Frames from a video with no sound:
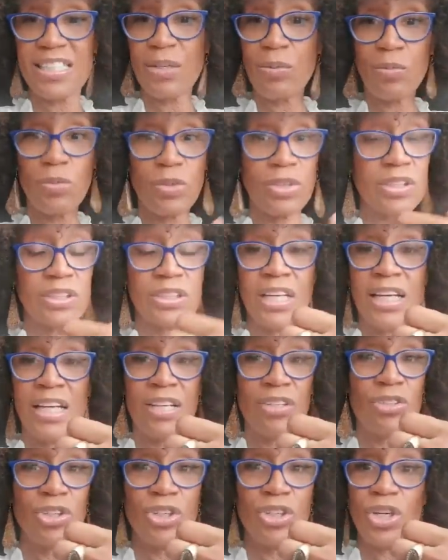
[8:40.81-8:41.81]
It will,
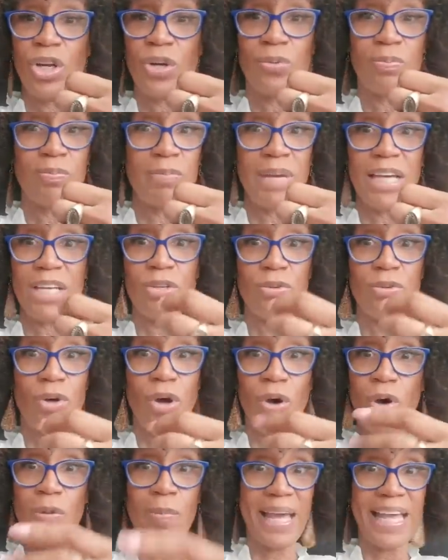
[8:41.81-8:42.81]
you know, make you
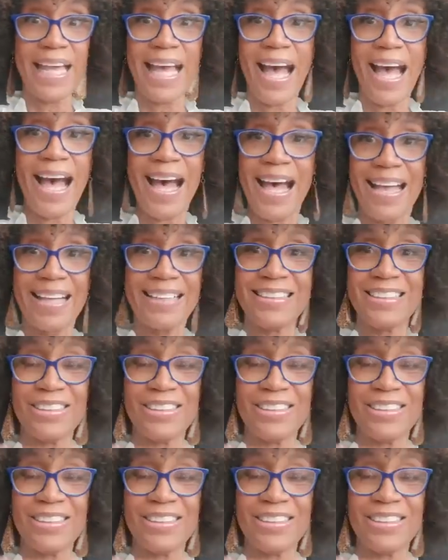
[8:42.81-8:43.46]
go, oh my God,